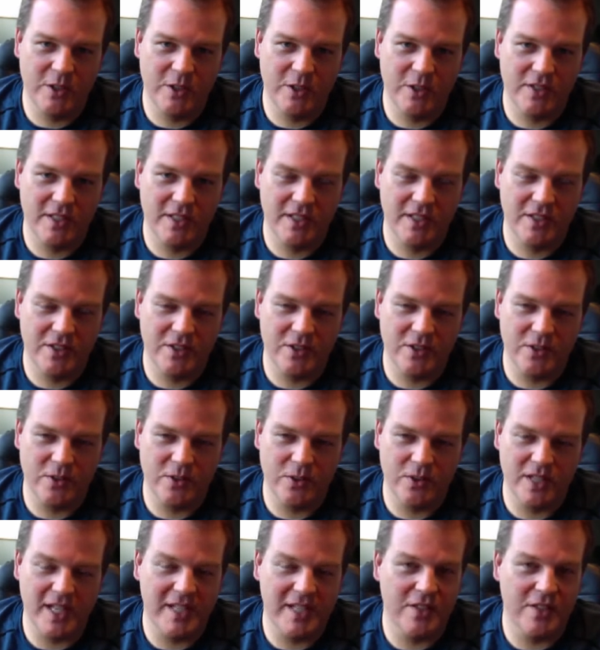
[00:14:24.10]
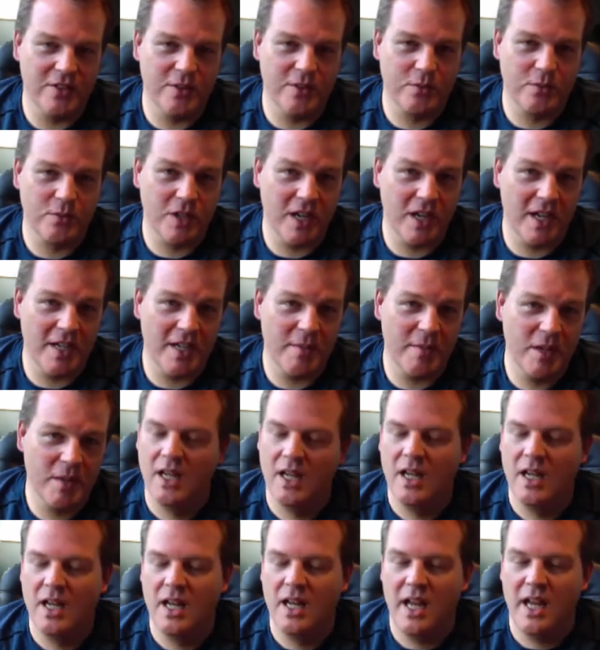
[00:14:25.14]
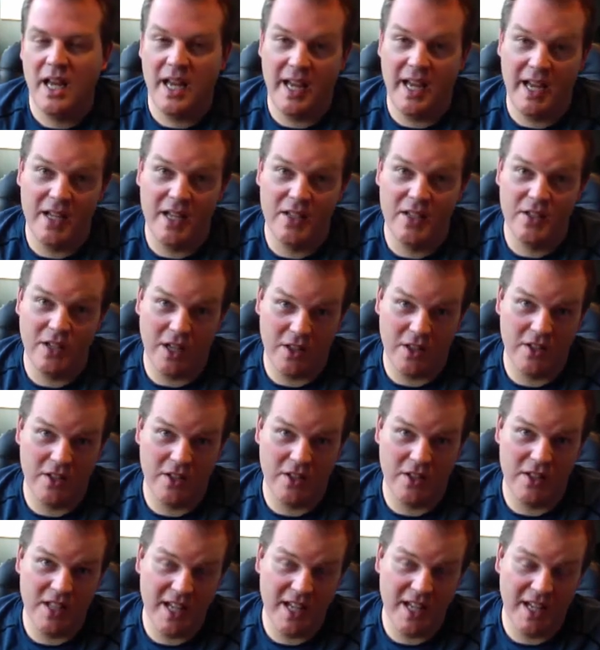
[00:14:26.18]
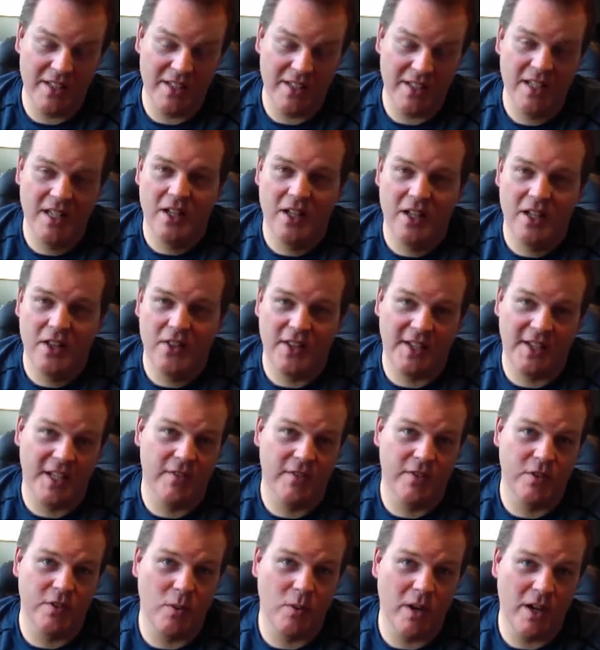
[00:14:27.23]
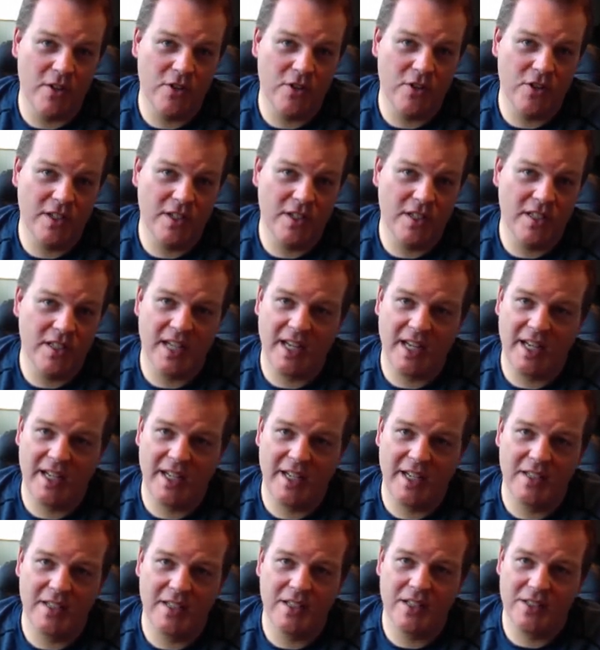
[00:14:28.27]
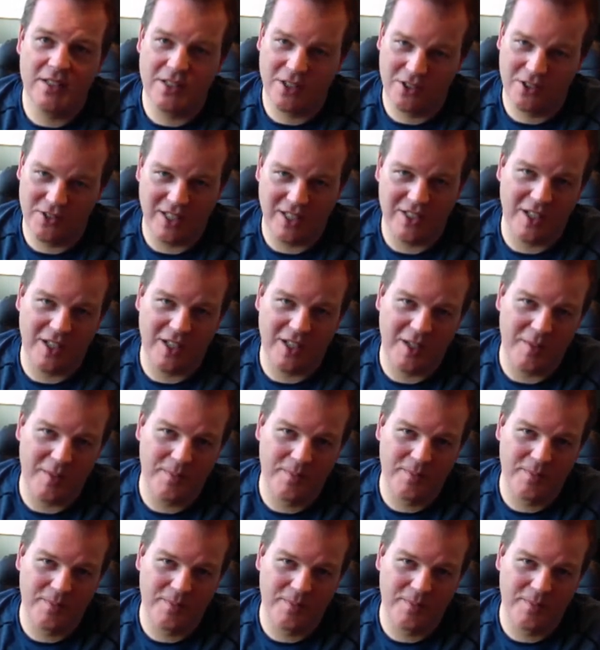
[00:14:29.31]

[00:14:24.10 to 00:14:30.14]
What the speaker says: free to like and subscribe. And other than that, thank you for watching, and until next time.